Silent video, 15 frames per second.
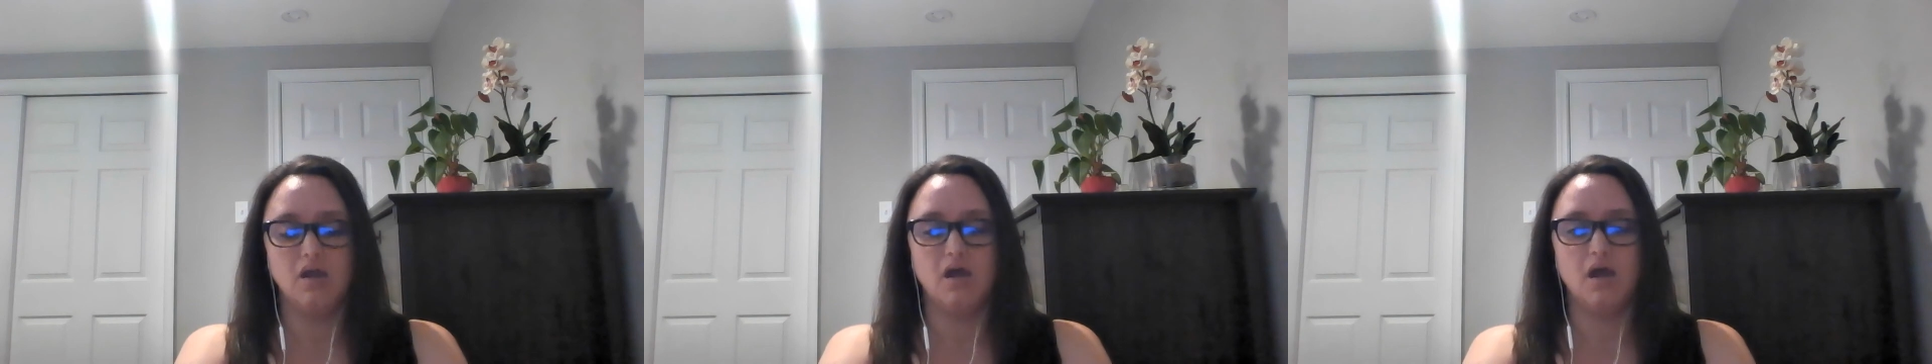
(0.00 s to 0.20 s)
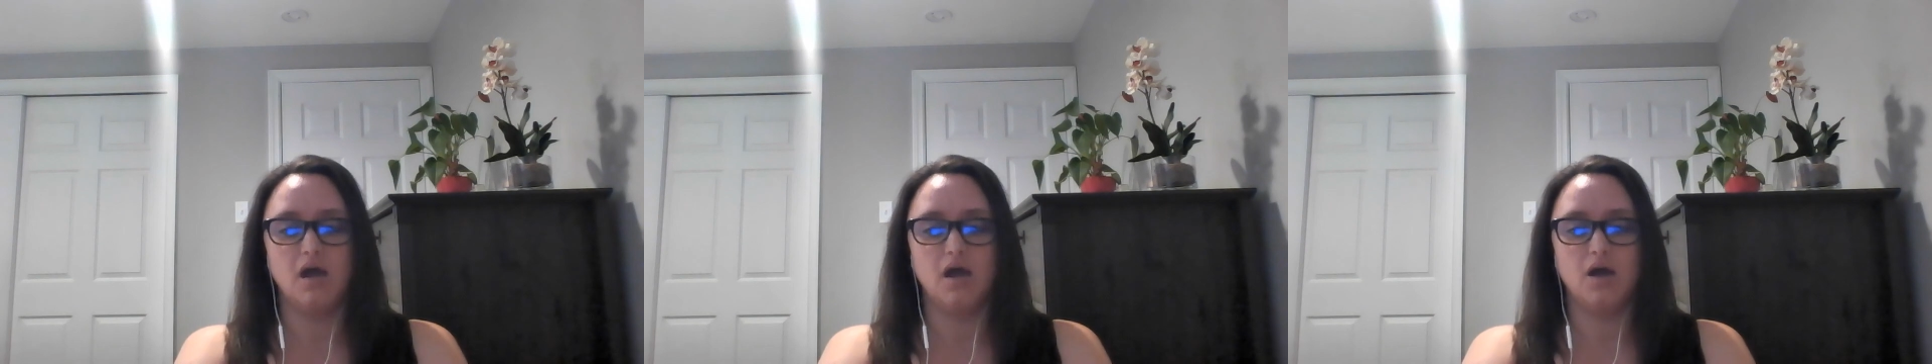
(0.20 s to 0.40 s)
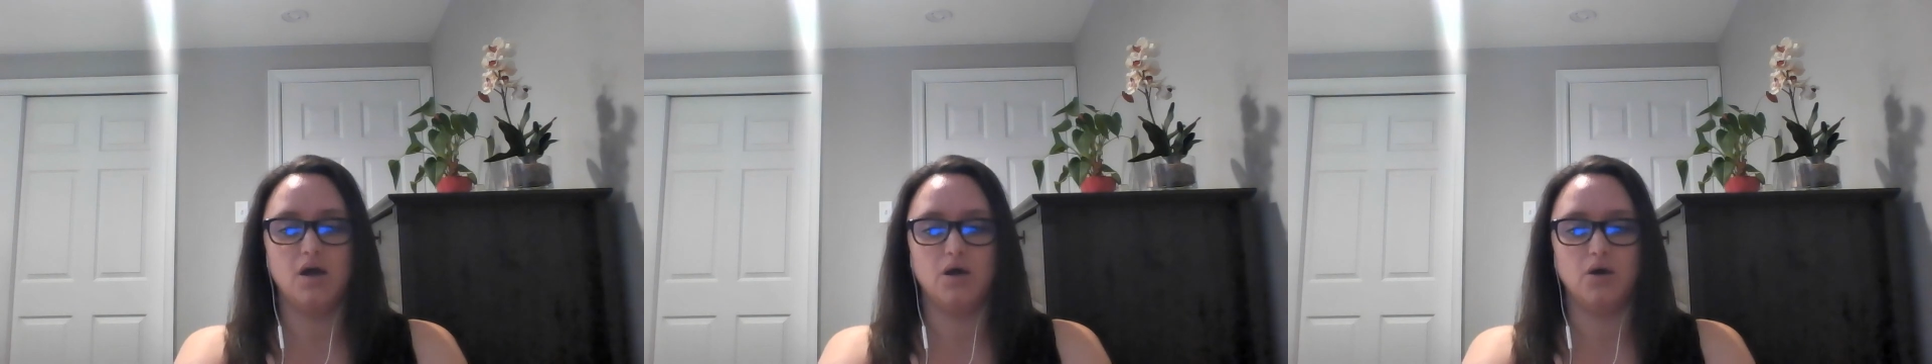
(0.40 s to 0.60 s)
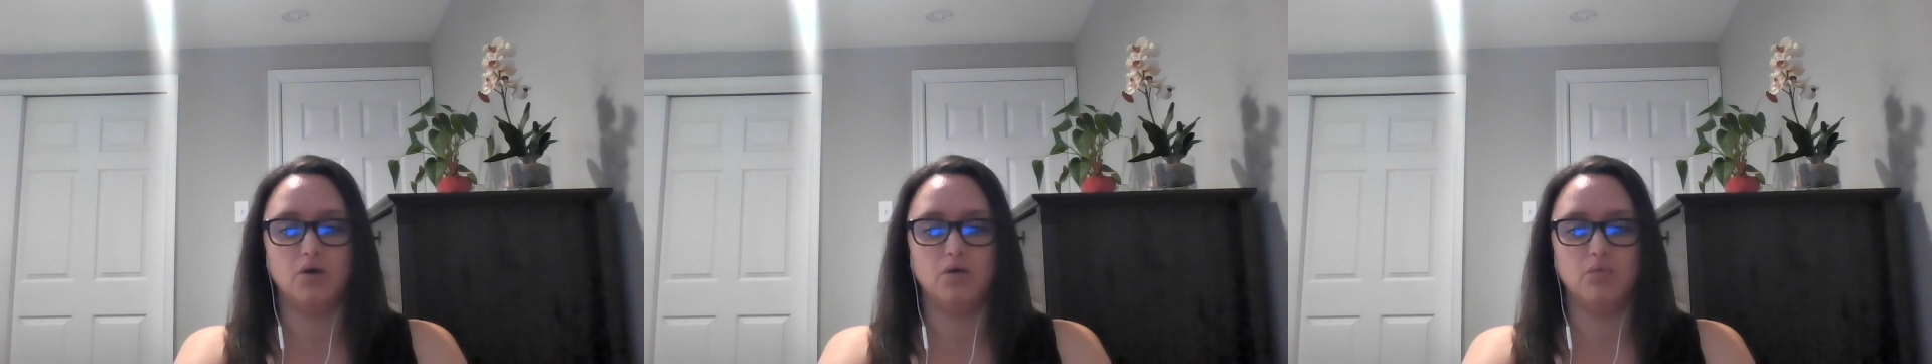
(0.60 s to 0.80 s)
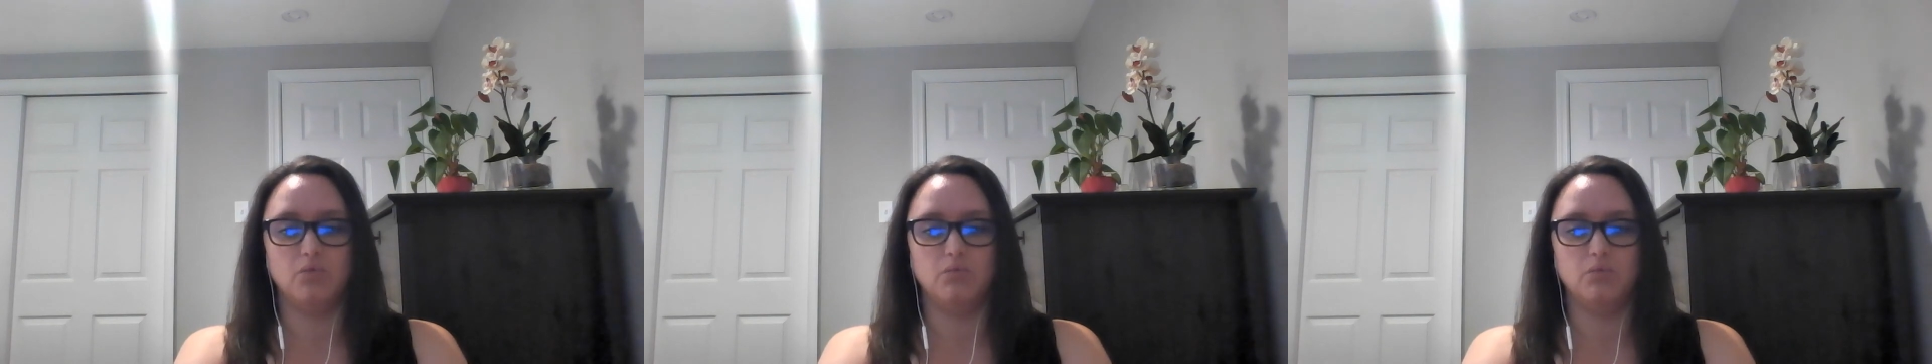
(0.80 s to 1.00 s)

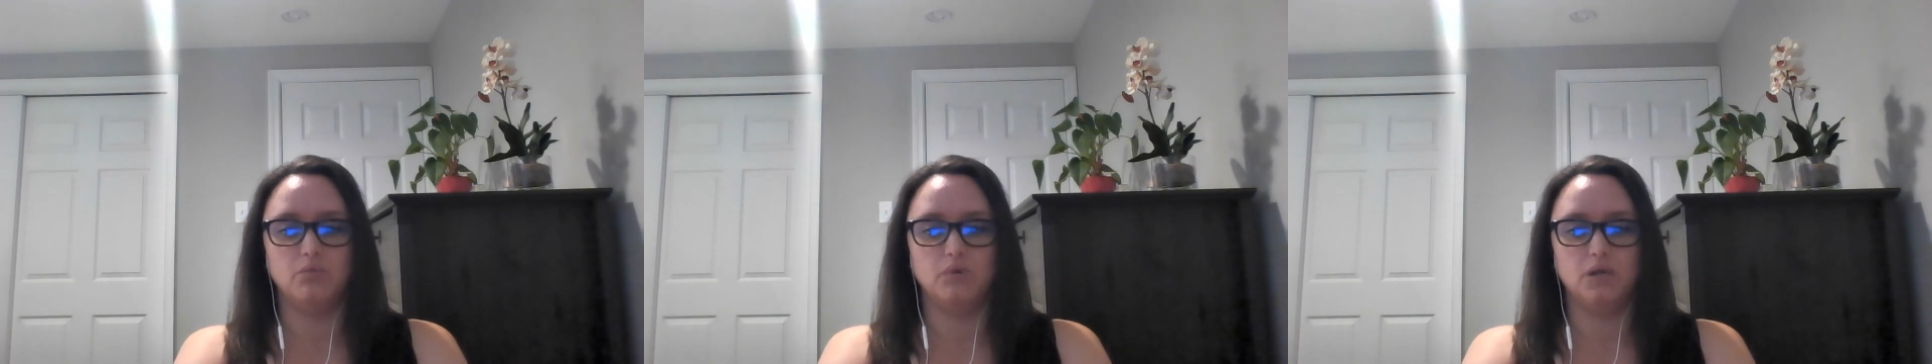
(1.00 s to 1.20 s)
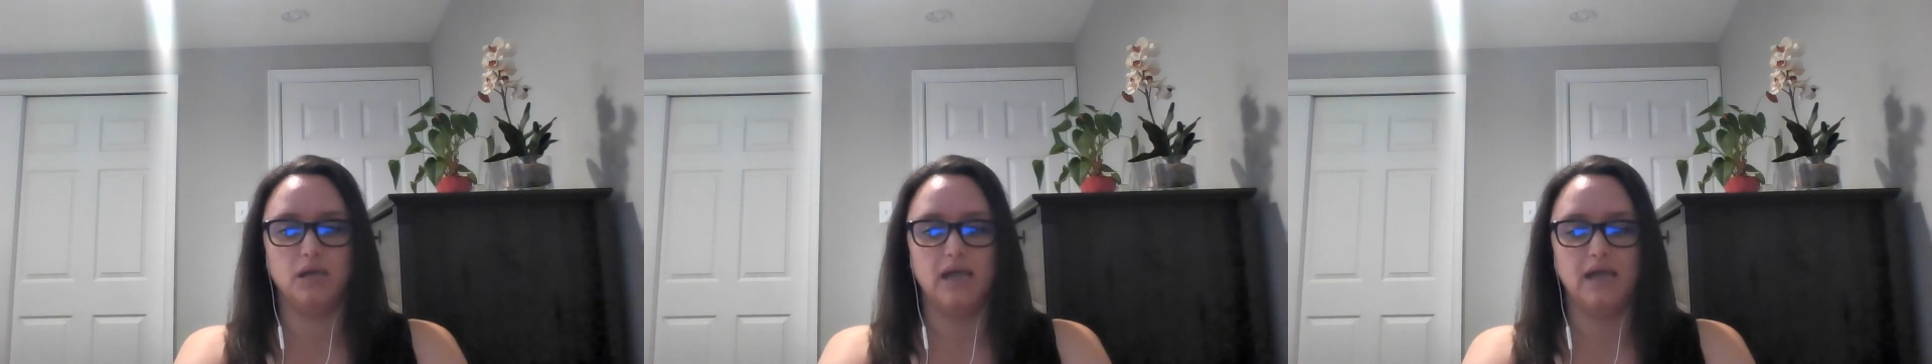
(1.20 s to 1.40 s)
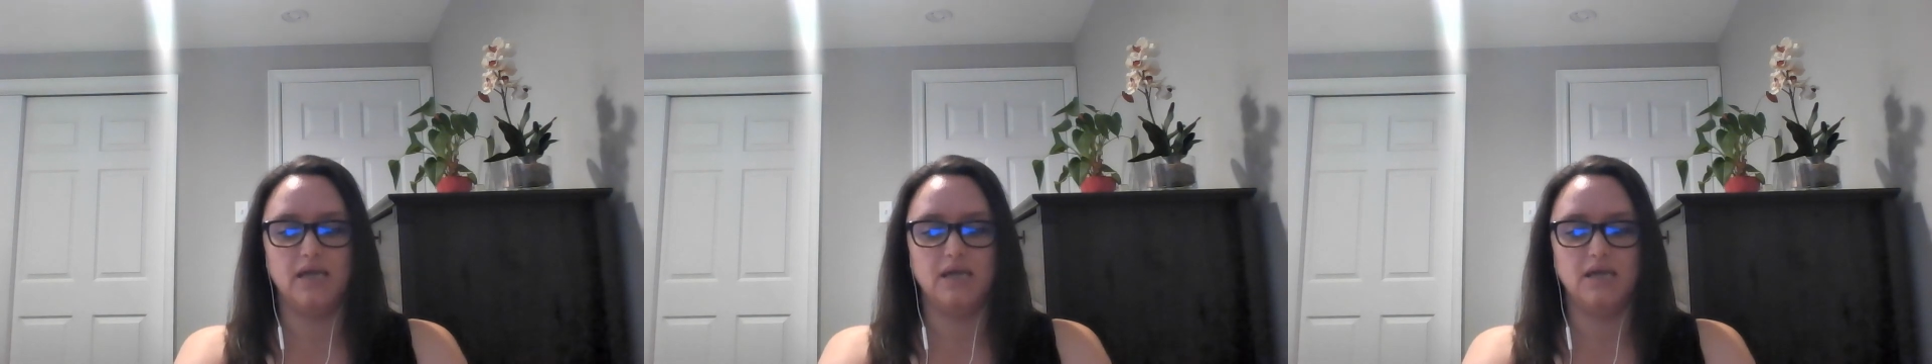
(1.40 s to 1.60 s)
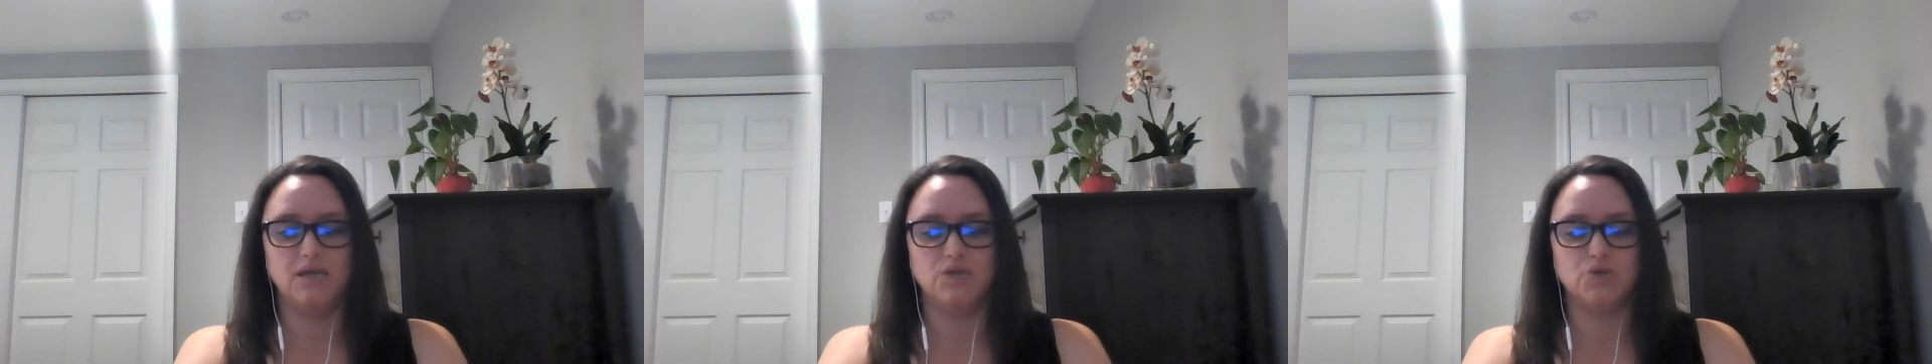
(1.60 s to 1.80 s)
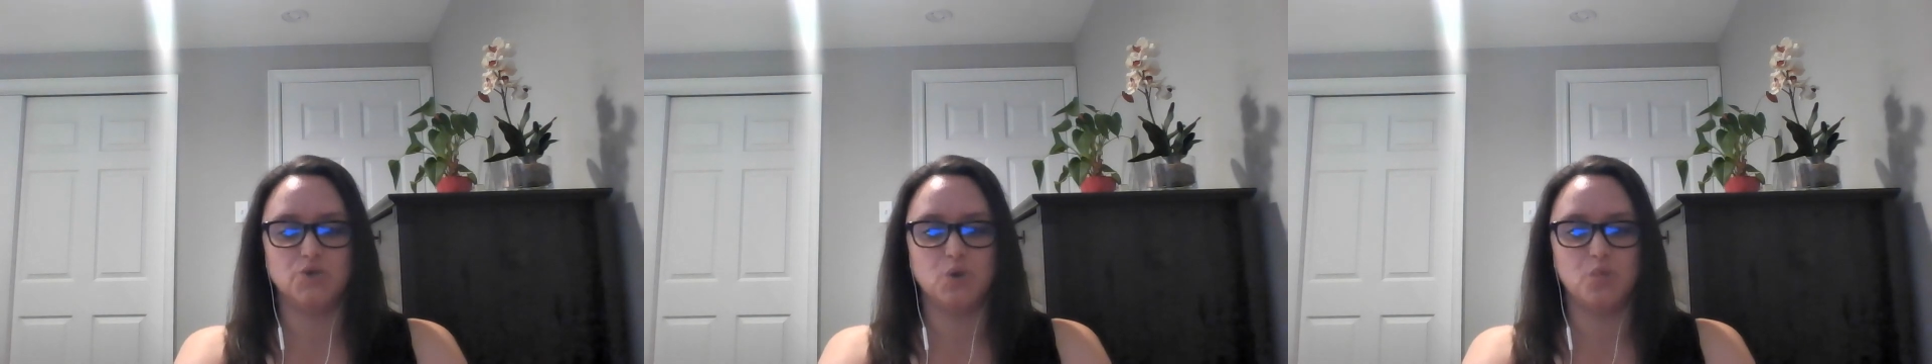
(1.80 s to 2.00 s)
and
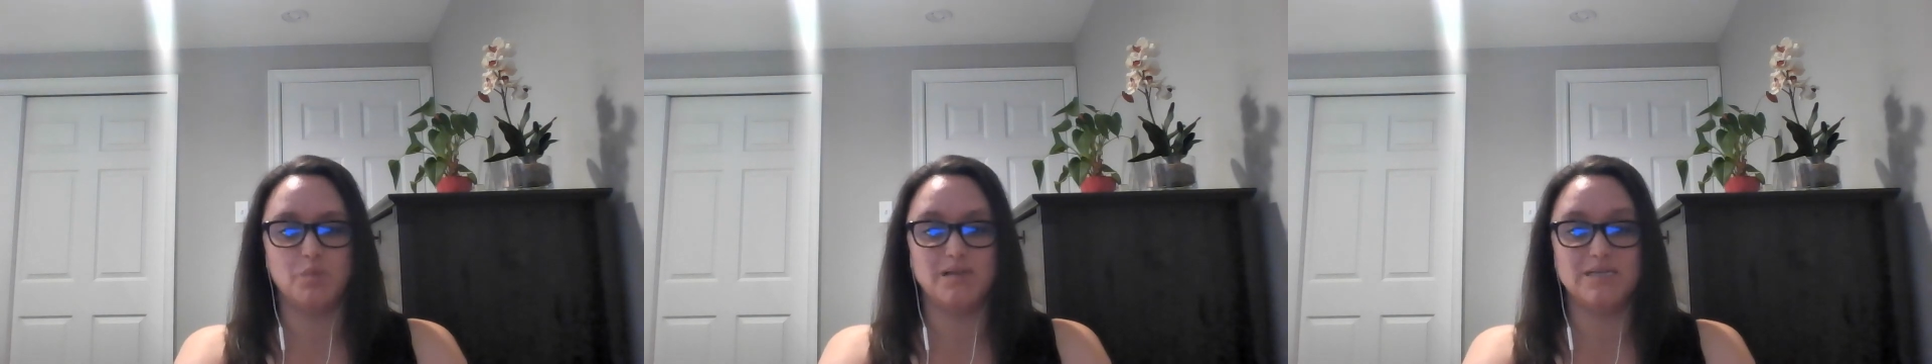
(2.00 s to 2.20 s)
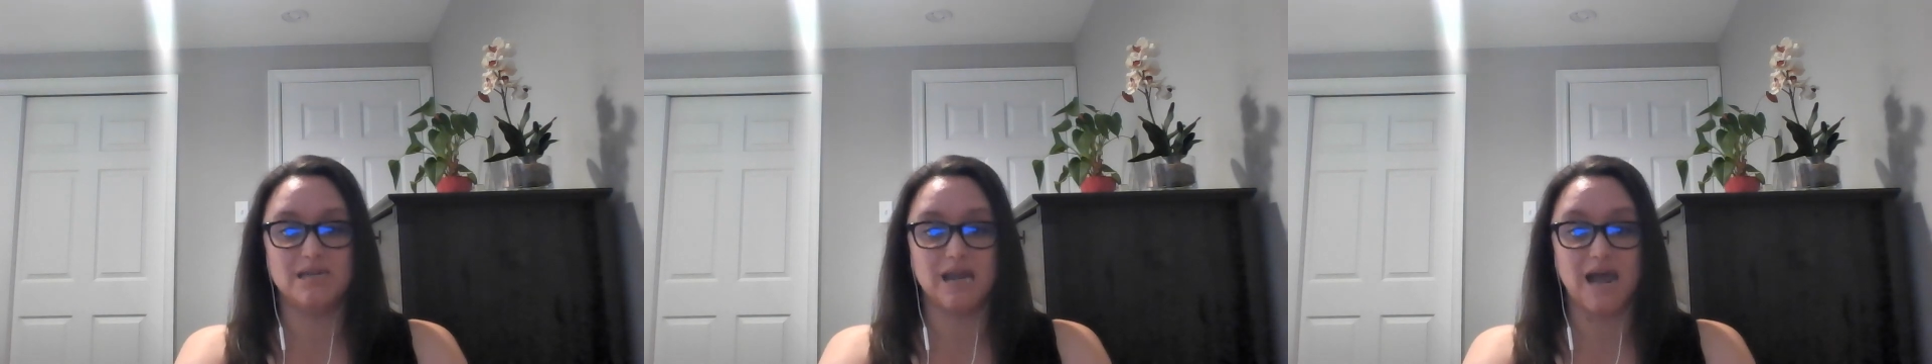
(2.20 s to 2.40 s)
there's no missing